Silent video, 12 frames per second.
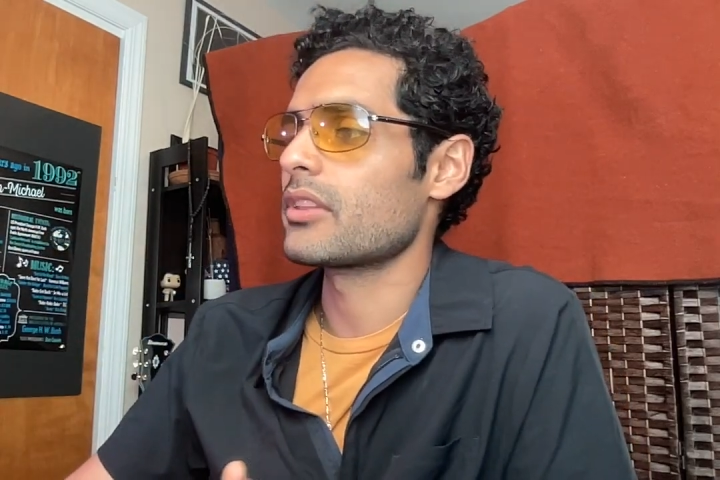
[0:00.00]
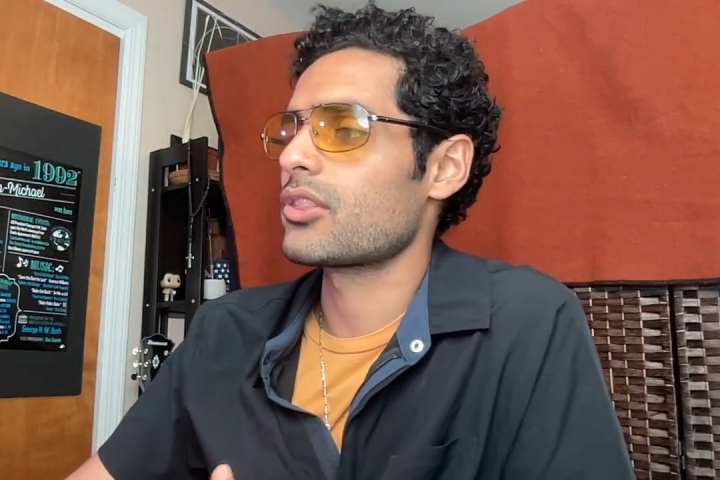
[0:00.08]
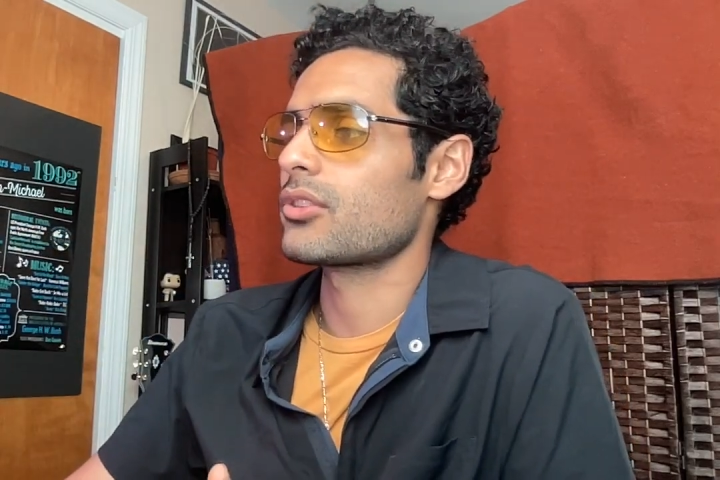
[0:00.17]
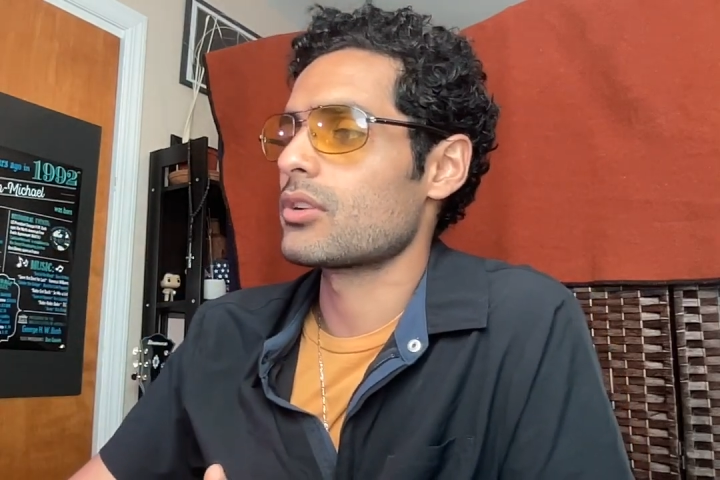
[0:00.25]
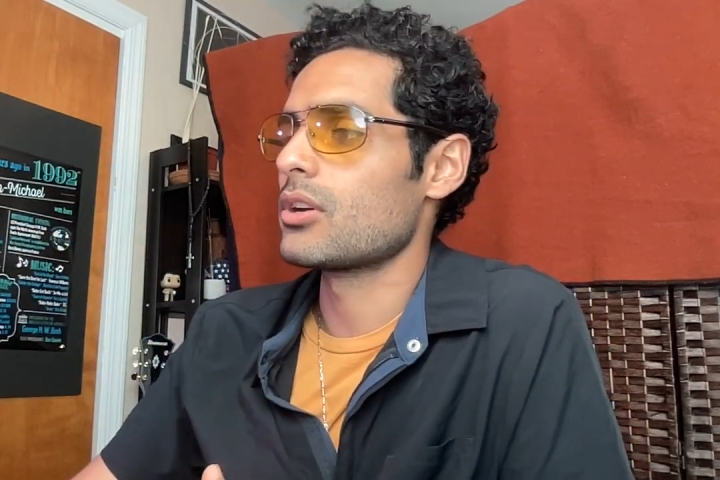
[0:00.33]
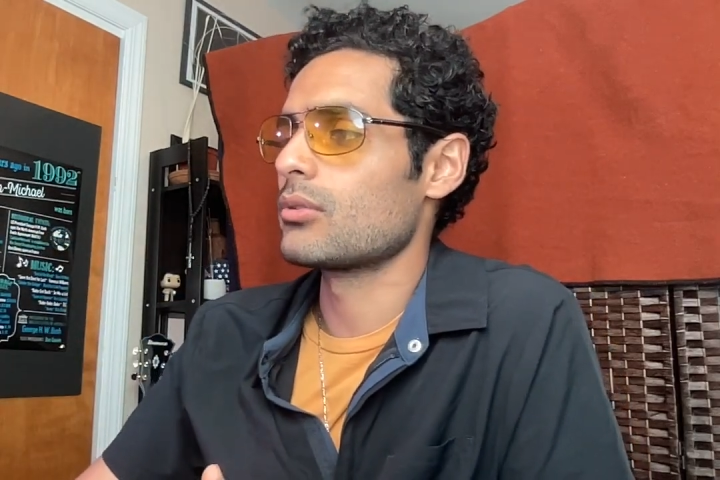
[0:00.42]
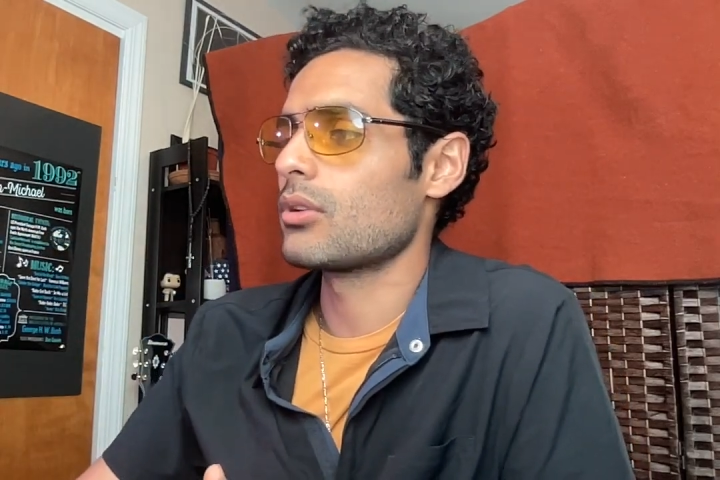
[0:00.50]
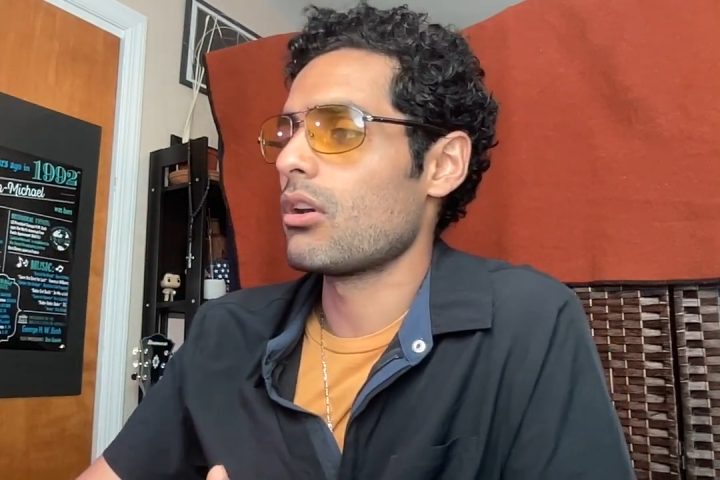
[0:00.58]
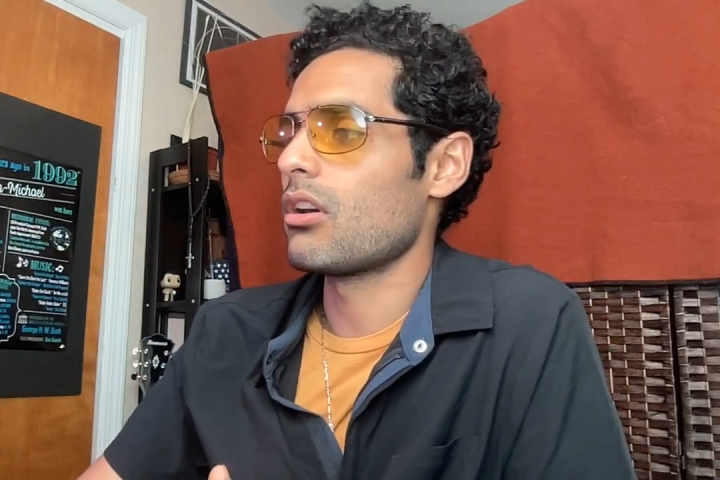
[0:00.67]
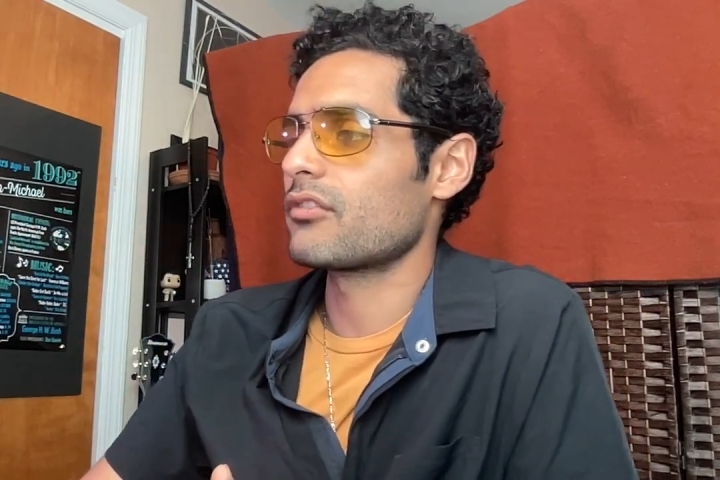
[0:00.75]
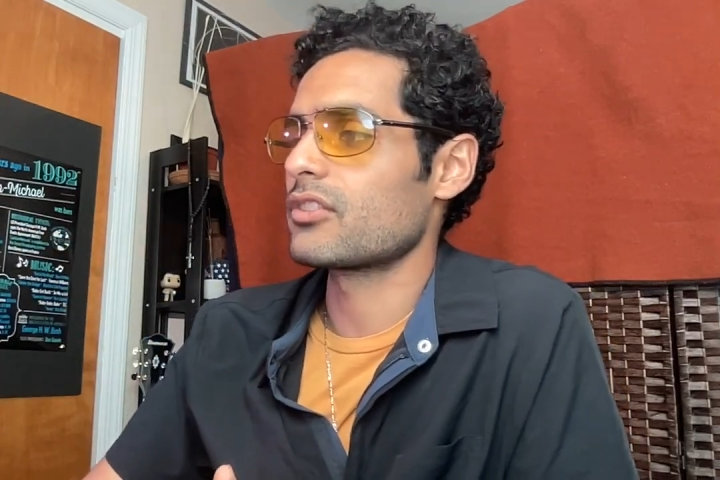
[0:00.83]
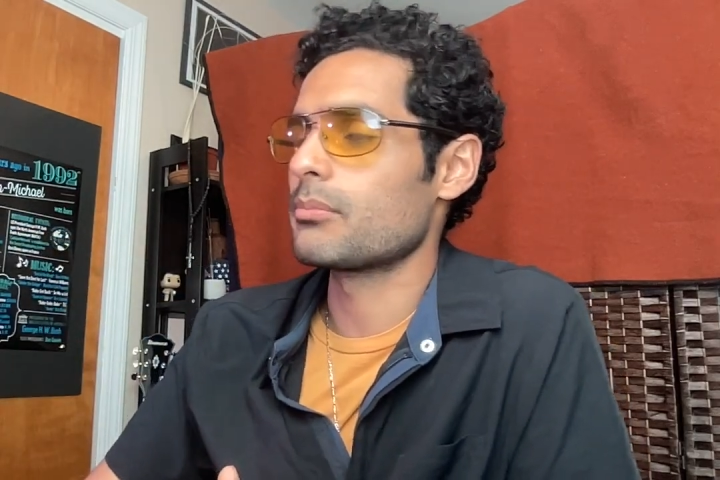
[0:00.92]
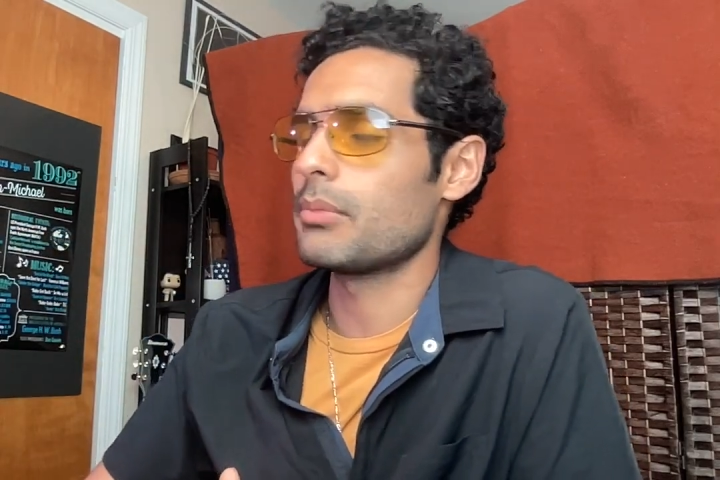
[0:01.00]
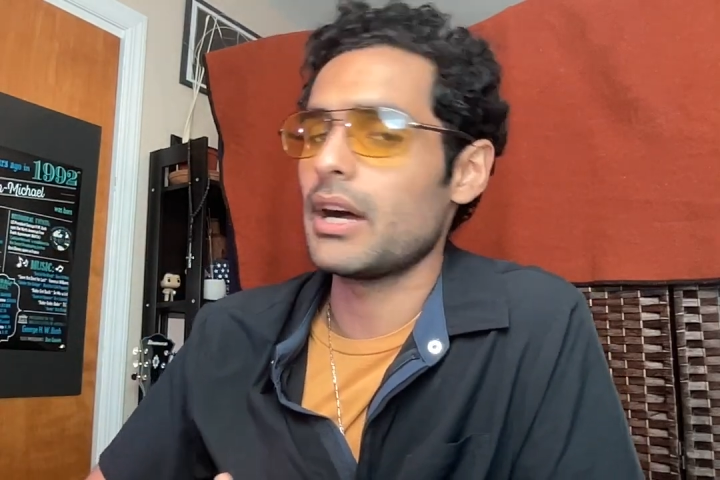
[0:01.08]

throne offered